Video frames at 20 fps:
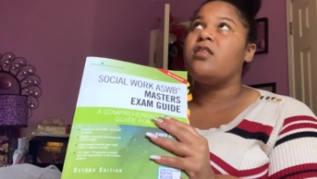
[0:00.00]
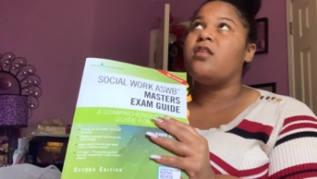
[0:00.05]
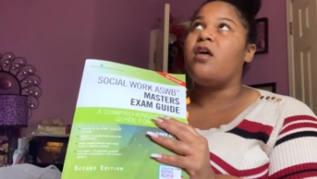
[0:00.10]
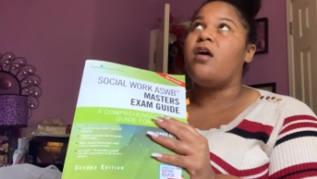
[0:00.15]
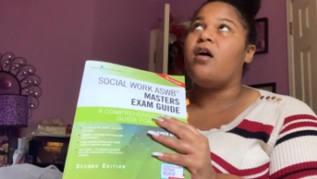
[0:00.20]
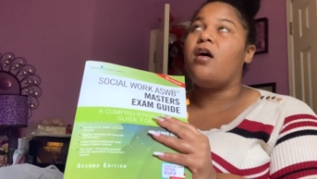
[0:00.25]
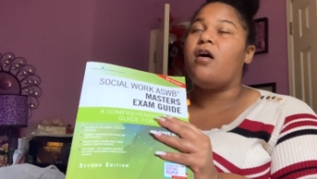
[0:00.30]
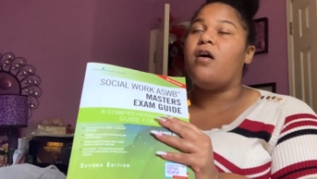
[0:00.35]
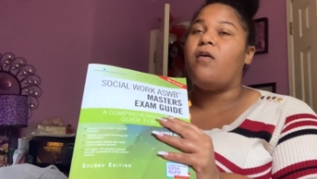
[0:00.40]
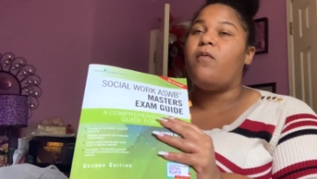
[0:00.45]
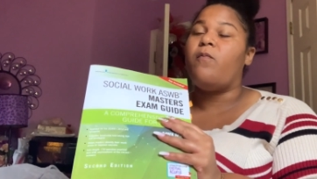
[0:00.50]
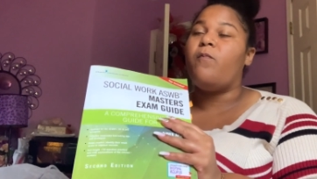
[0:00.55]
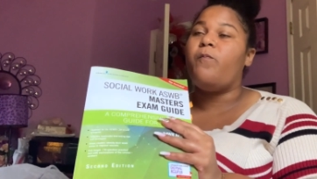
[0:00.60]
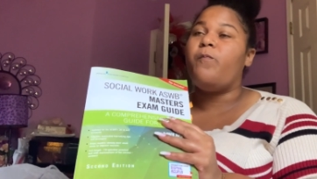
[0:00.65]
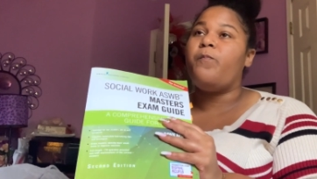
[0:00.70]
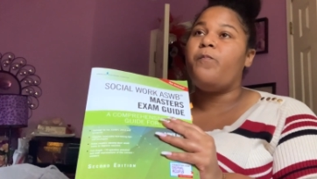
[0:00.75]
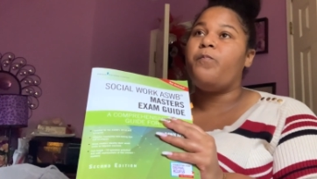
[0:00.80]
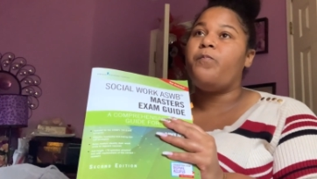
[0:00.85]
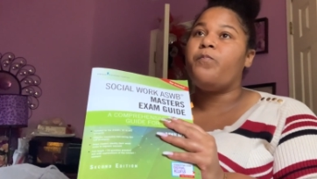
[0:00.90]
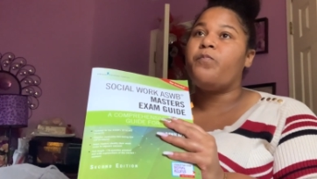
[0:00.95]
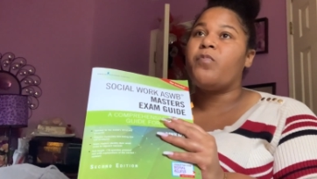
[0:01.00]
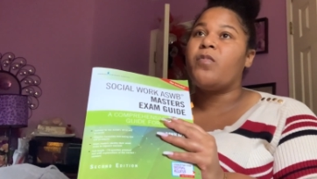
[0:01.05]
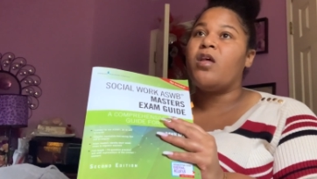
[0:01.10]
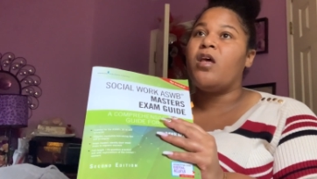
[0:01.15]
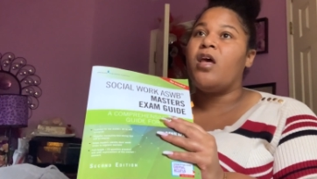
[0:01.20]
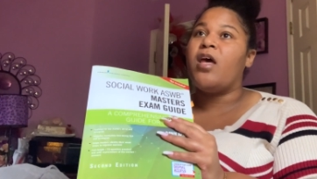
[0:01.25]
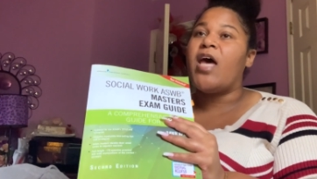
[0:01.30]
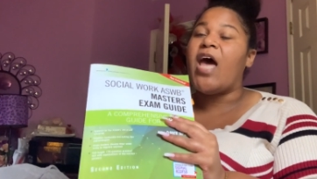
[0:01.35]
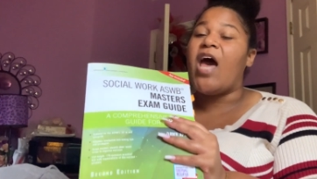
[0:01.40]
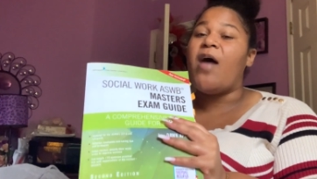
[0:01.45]

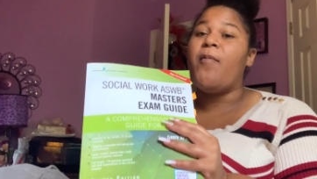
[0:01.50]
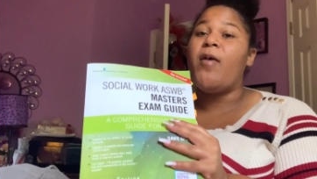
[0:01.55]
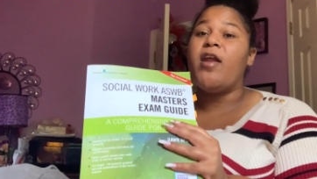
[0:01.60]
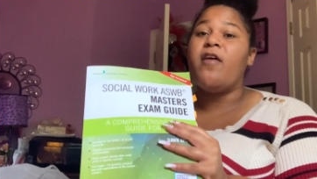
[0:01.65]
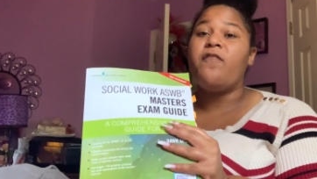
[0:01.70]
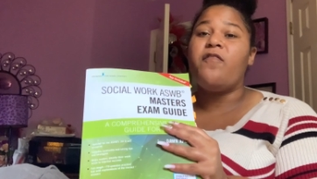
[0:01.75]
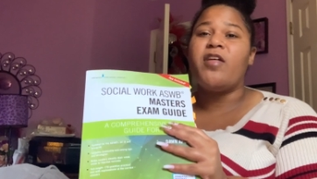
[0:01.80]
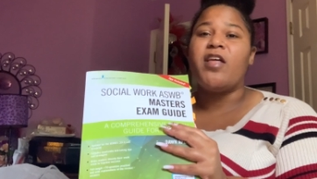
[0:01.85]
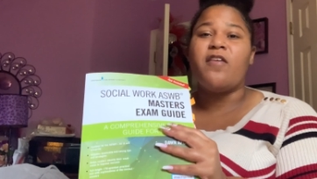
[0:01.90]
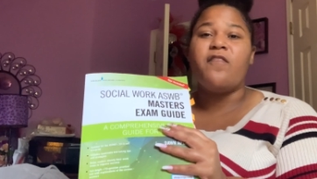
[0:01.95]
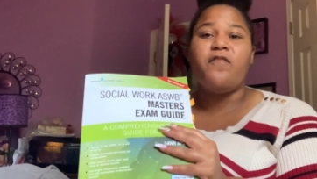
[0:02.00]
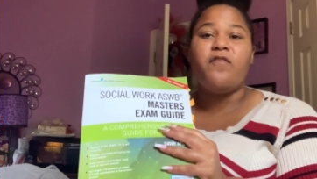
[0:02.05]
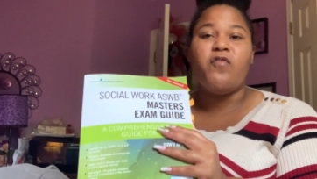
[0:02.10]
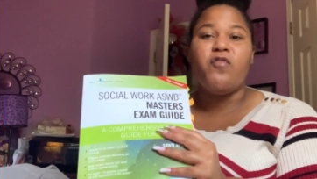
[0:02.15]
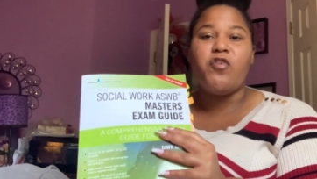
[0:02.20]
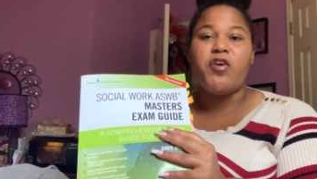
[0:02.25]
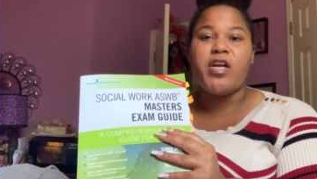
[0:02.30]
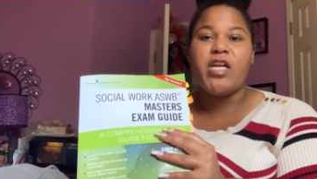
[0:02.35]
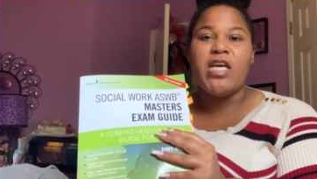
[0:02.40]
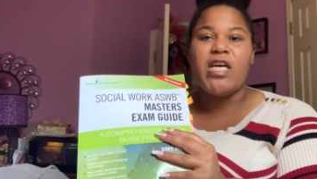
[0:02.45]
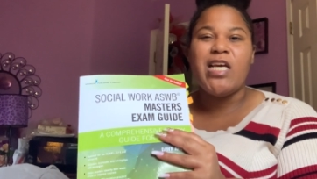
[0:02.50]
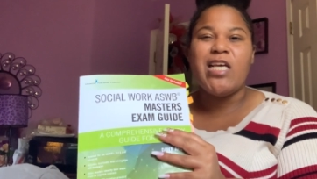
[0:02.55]
I bought it for like $40.